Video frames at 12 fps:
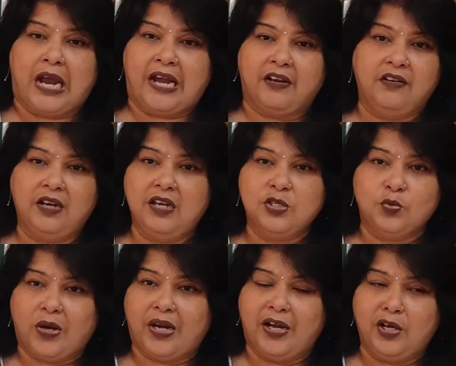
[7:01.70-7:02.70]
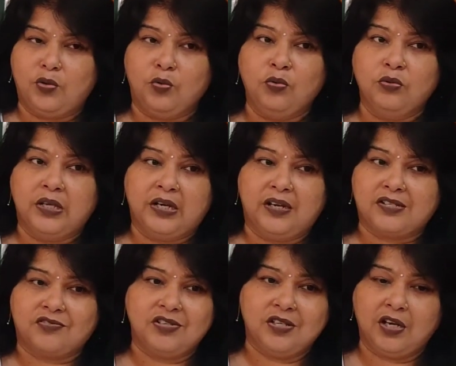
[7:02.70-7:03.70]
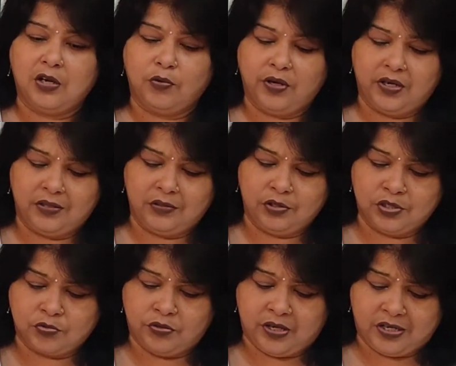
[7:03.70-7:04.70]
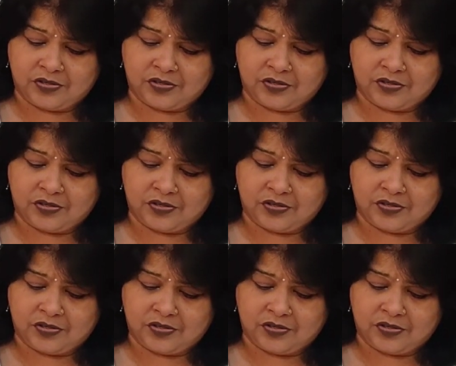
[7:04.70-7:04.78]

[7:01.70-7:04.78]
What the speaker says: categories, 1 and 2, the industries included in these two